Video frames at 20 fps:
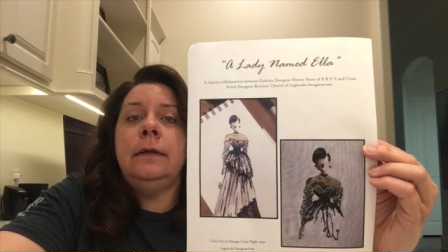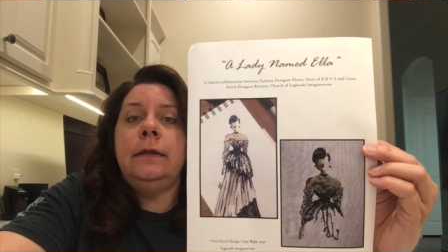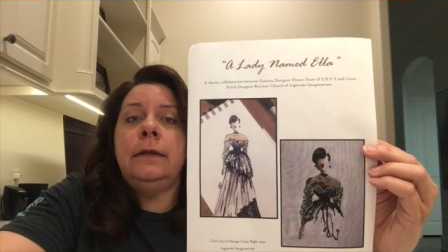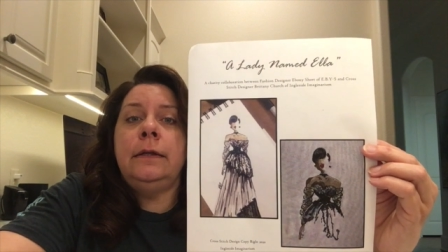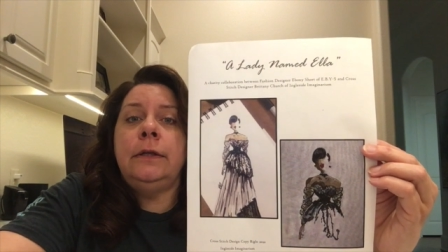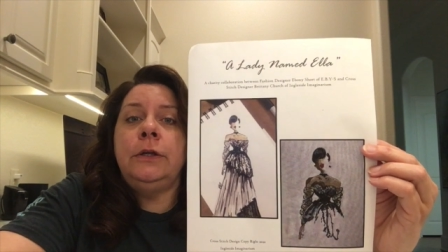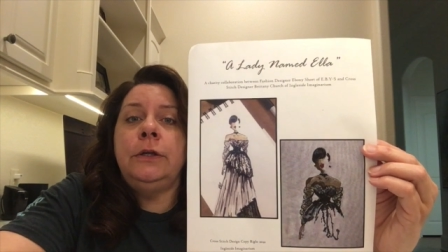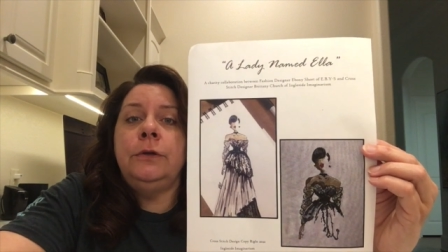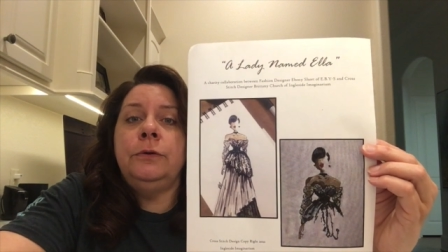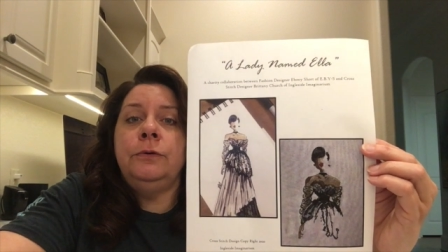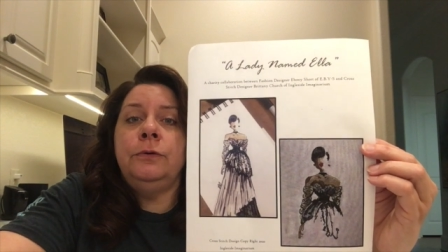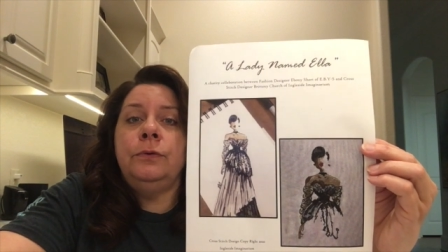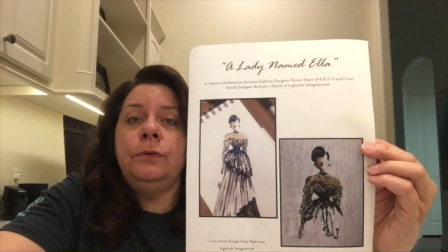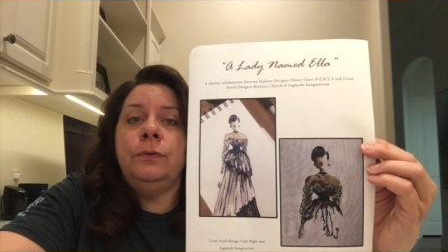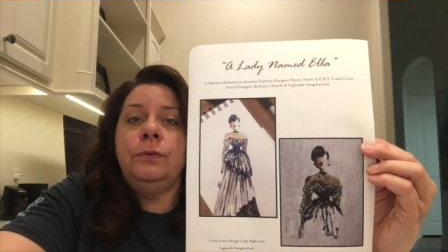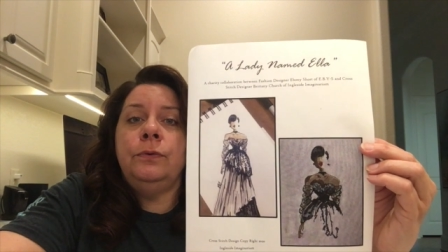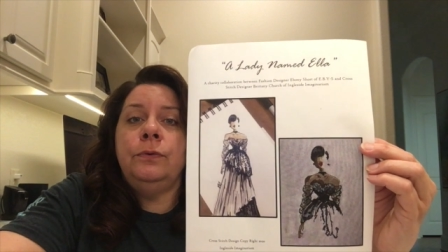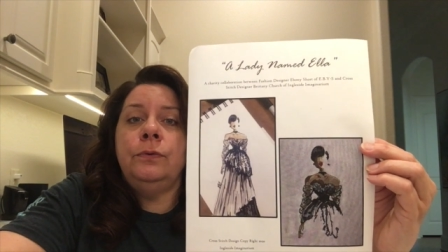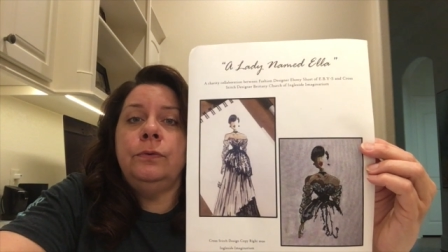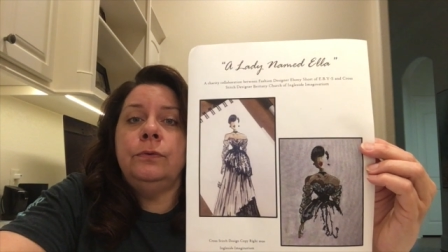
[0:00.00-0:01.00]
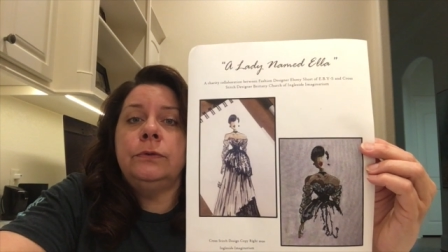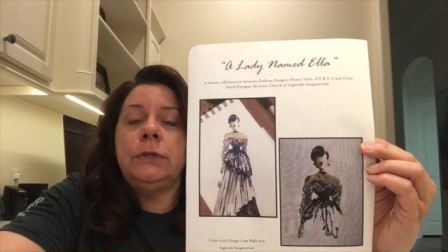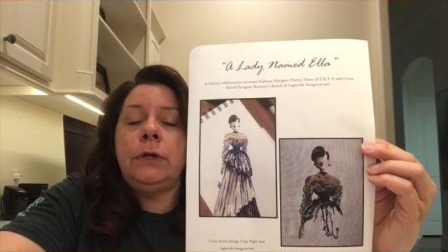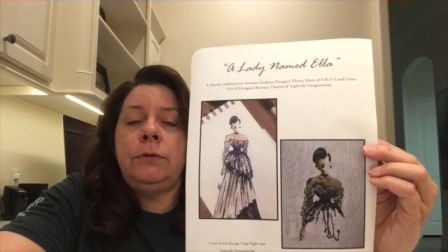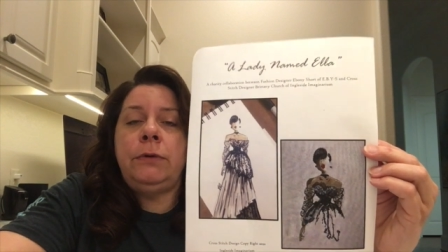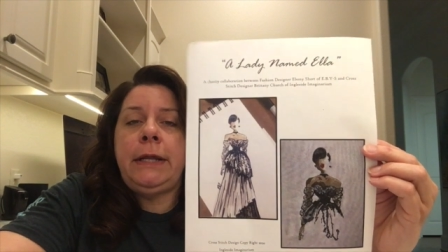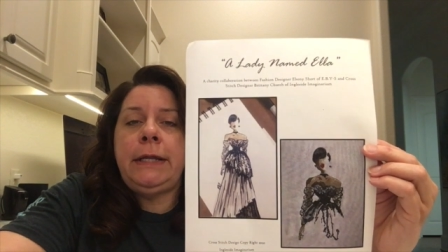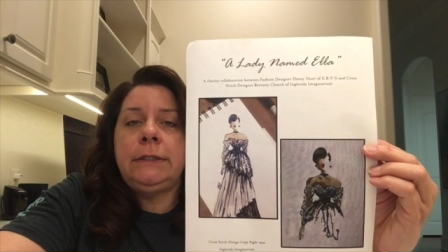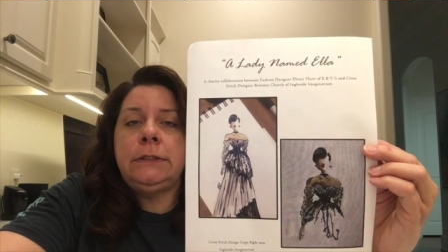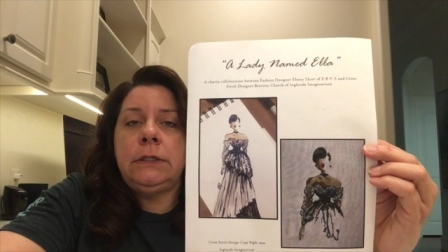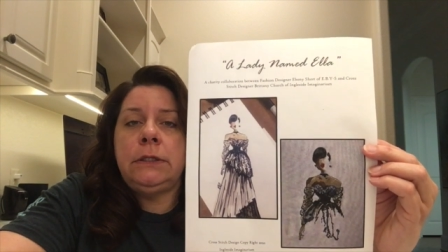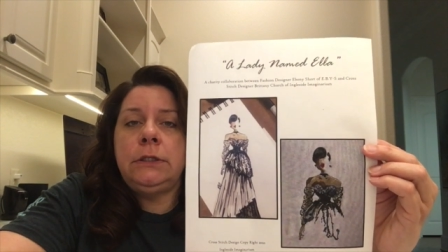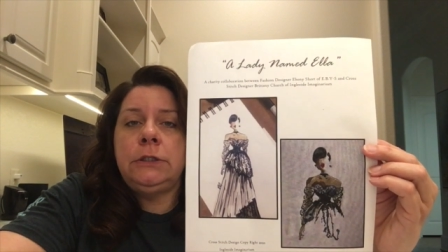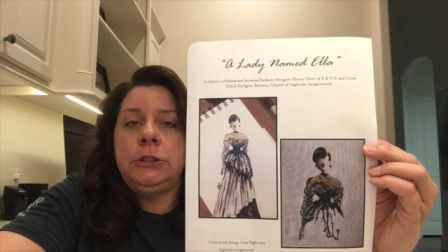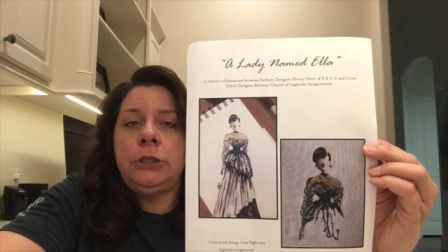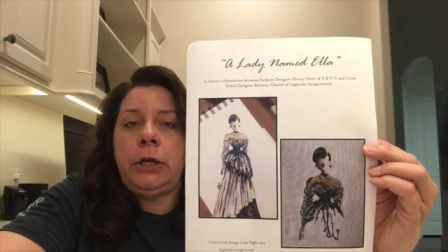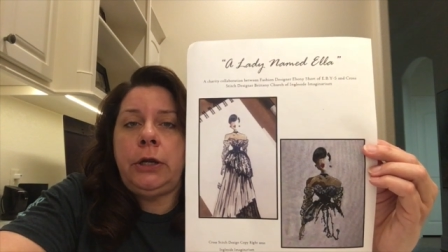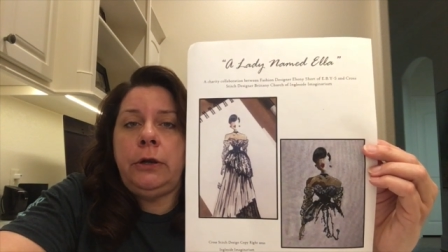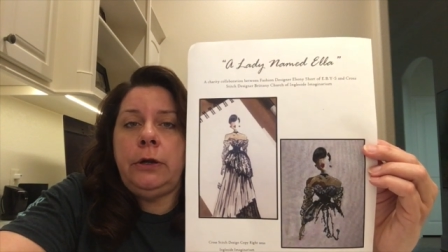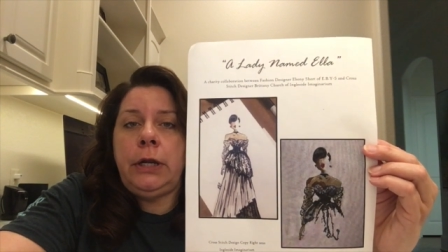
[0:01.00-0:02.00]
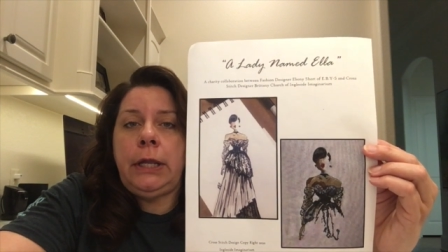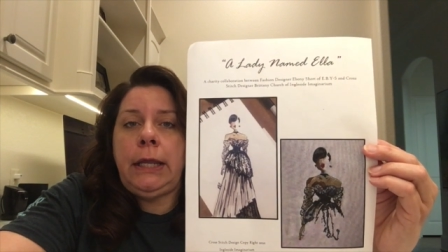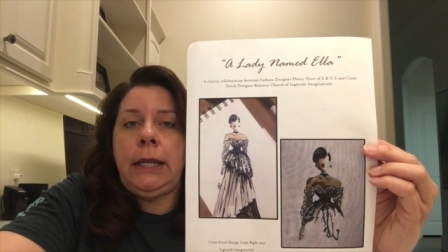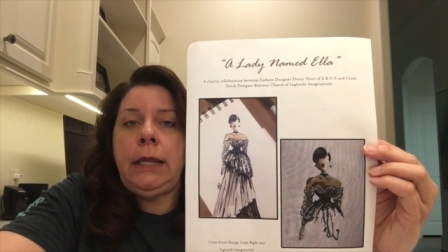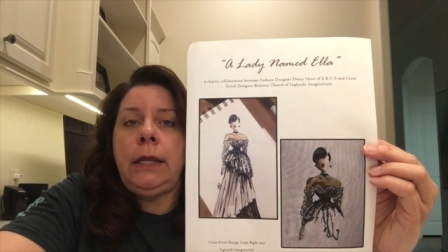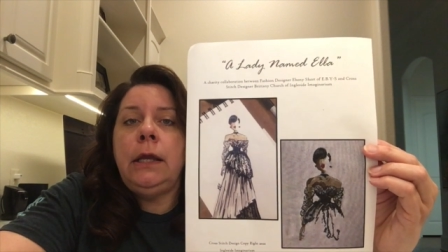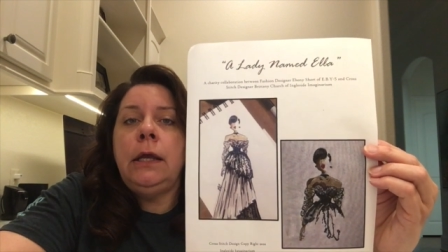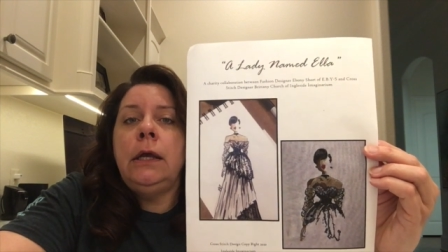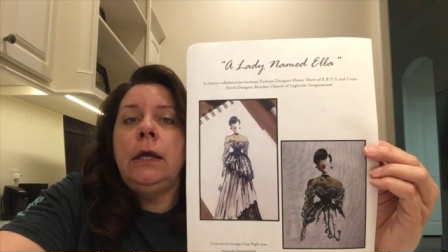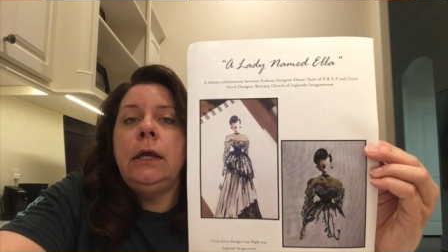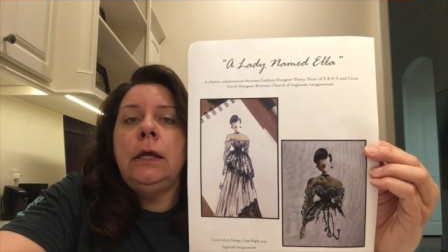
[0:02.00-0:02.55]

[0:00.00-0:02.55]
you donate to the charity